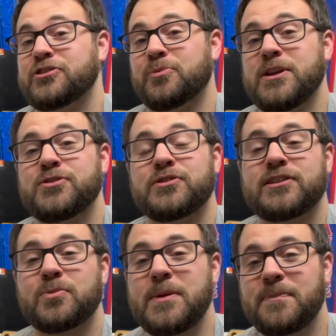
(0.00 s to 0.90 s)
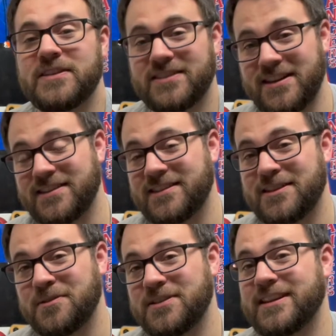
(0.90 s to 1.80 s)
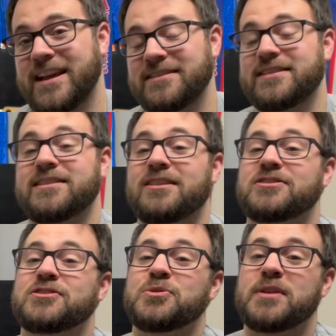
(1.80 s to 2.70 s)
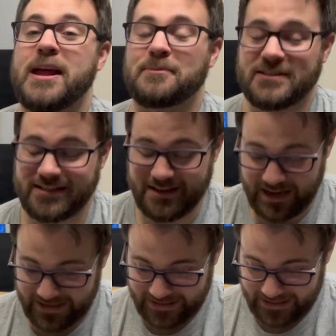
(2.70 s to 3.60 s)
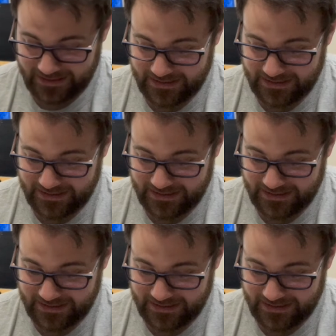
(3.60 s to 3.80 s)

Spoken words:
The Rangers sweep the season series against the Ducks 2-0,